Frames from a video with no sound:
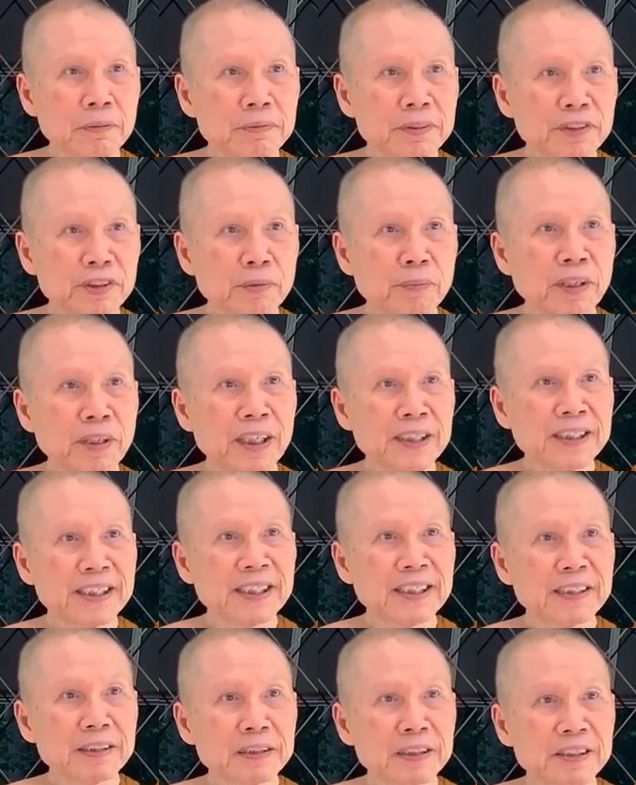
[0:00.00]
Your
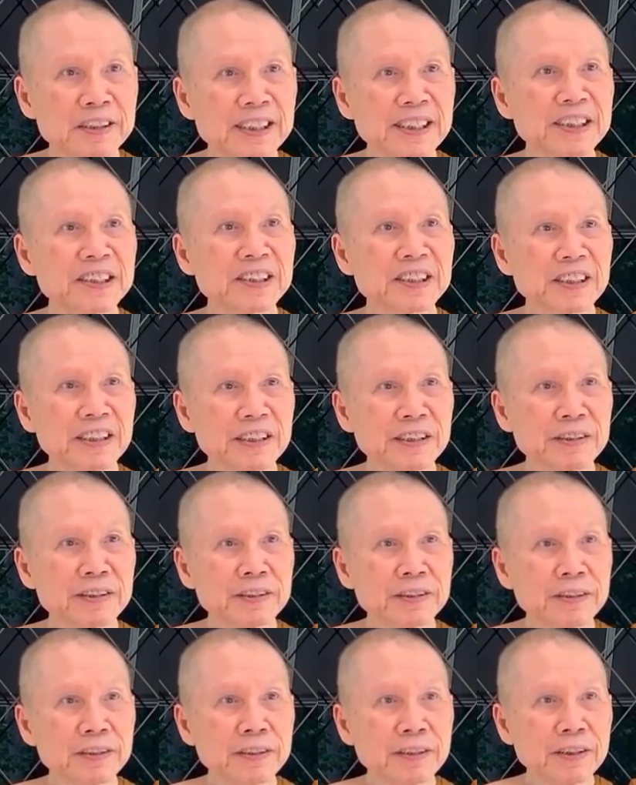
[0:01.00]
body sits
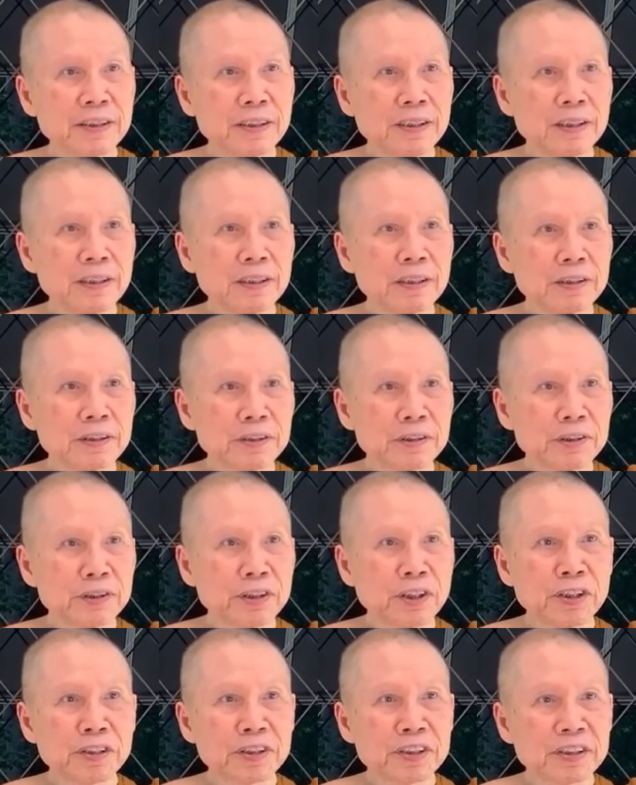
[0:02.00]
still. You
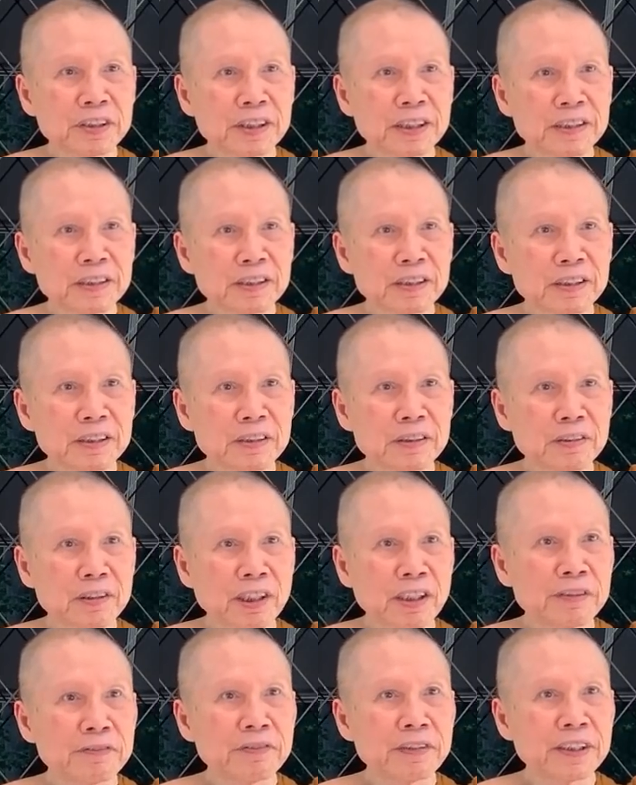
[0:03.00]
don't
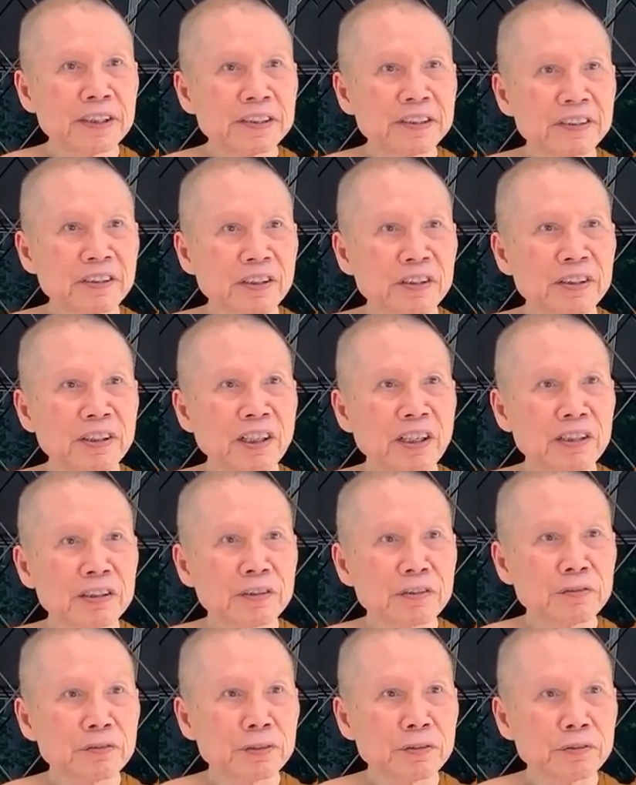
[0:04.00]
converse or talk
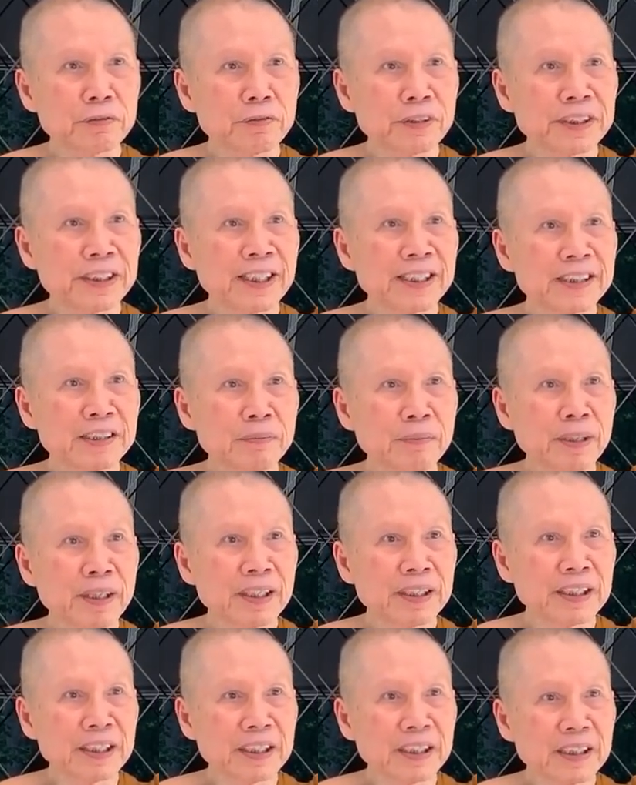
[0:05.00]
with
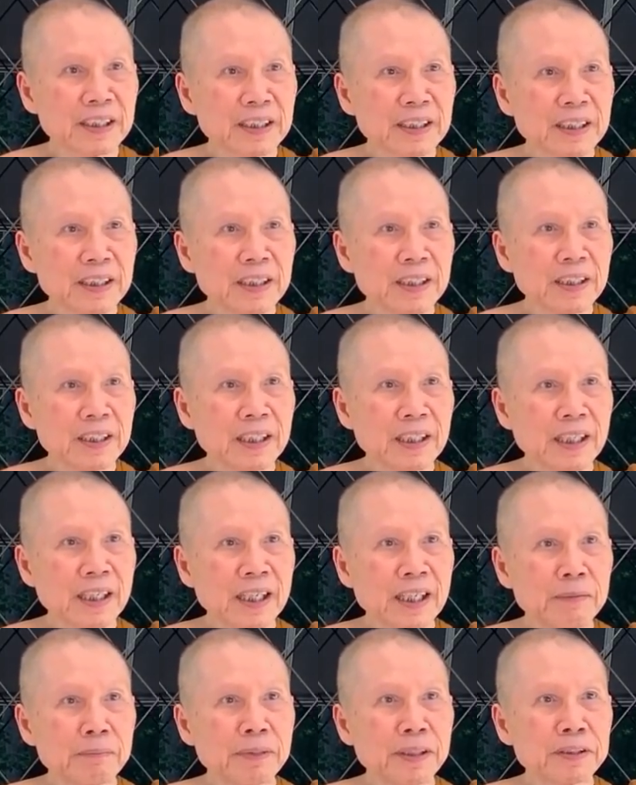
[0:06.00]
anybody.
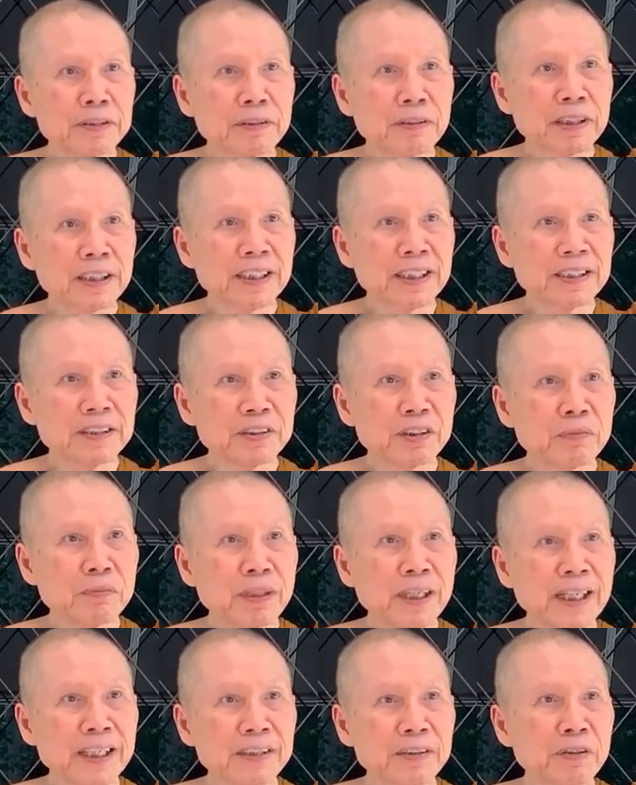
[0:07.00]
And mentally, your
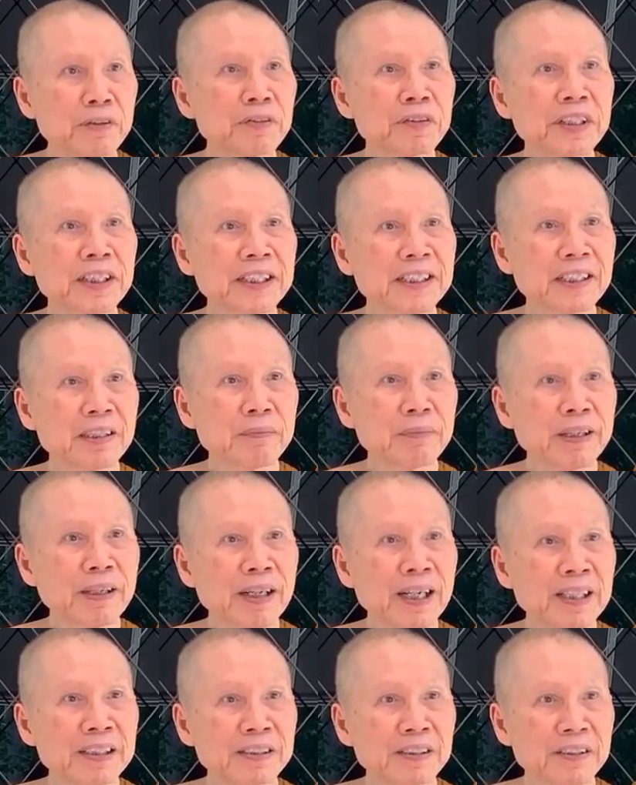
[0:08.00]
mind don't think
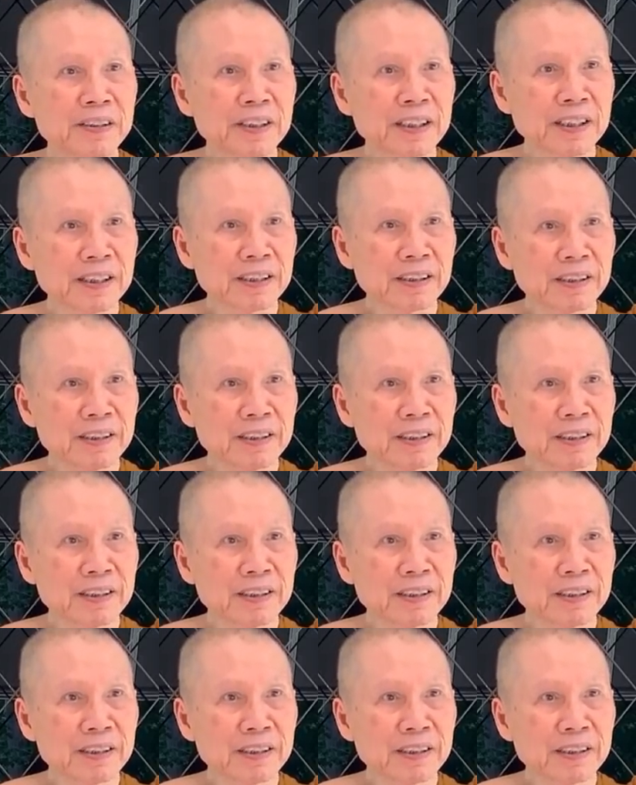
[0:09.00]
about other things.